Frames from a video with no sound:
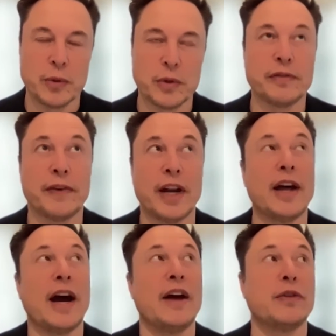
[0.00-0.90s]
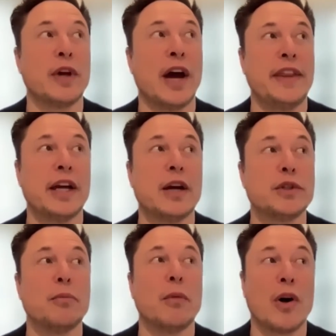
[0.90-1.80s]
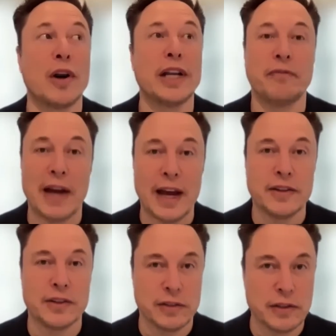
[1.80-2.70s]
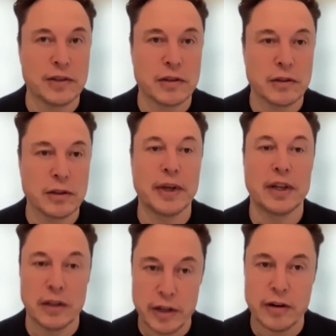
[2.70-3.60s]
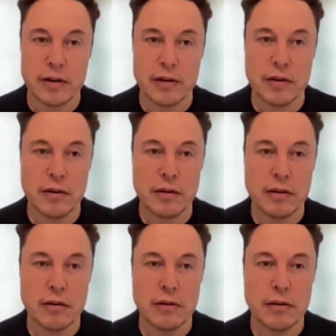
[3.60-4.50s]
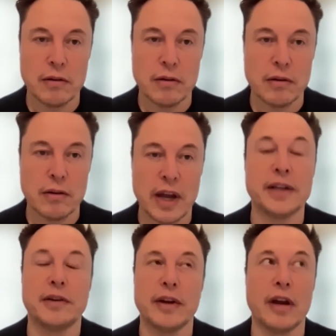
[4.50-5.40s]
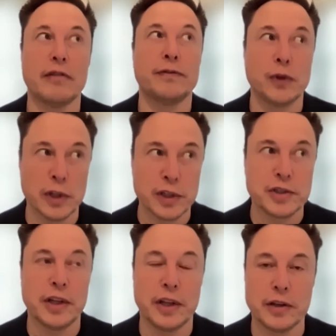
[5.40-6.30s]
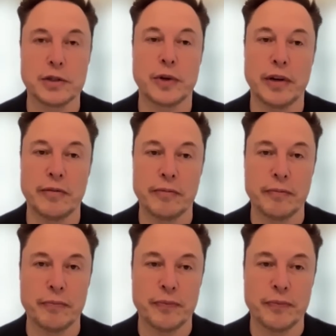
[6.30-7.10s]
It was a fun, I, th I think it was a morally bad decision, to be clear, and, and foolish in the extreme